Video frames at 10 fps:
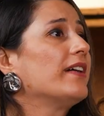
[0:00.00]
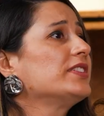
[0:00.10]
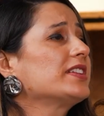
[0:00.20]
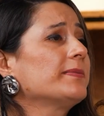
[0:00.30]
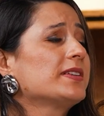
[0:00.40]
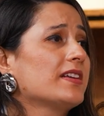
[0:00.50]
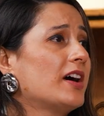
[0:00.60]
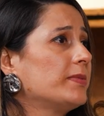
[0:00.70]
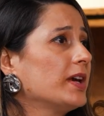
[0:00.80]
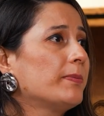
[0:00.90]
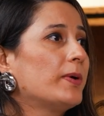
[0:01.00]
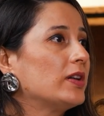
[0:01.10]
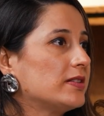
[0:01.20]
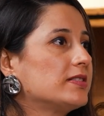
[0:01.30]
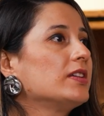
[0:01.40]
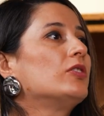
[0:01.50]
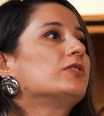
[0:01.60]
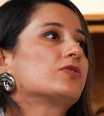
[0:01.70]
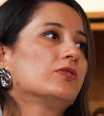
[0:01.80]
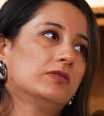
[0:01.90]
every time there's RBI policy
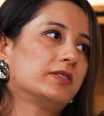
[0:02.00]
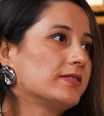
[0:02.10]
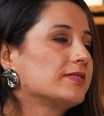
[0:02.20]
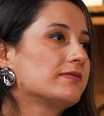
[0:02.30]
also, it's